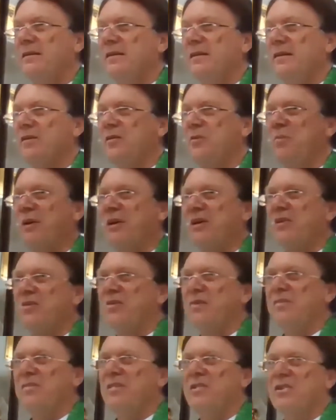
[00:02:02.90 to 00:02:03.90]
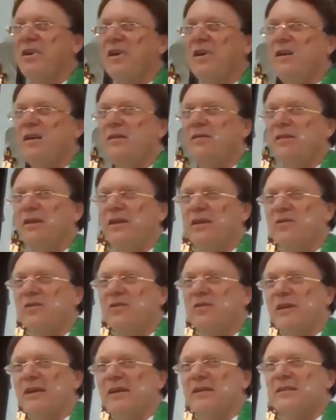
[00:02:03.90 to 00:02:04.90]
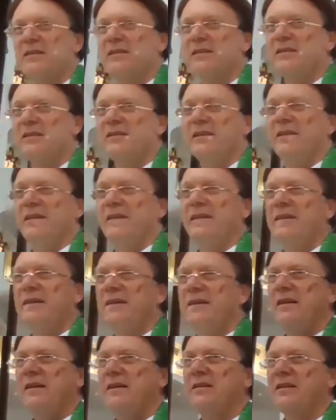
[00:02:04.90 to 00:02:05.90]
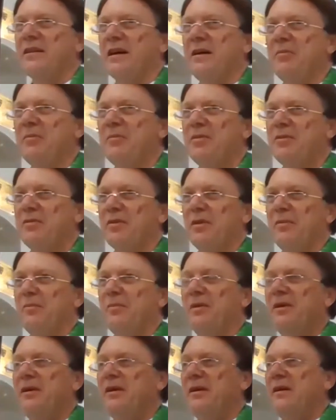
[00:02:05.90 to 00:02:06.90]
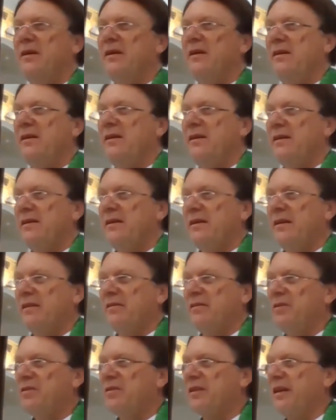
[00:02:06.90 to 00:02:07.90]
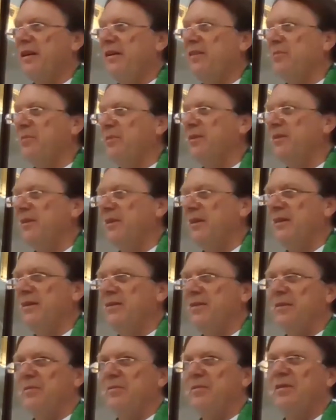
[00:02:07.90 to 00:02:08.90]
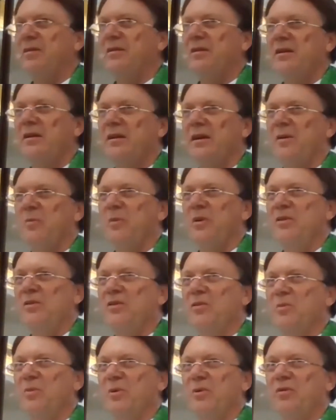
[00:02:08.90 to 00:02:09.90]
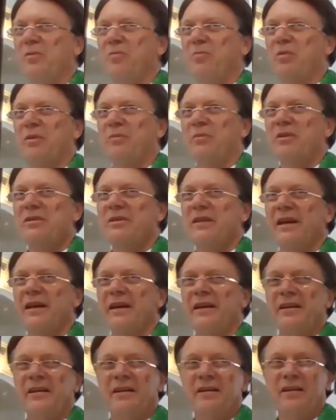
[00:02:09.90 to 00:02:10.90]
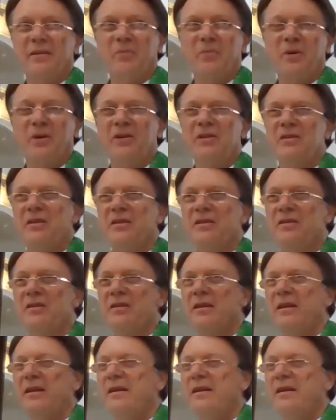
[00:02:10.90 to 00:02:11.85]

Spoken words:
It's a picture of the journey of the Israelites as they escaped from their enslavement in Egypt and went towards the promised land. And Moses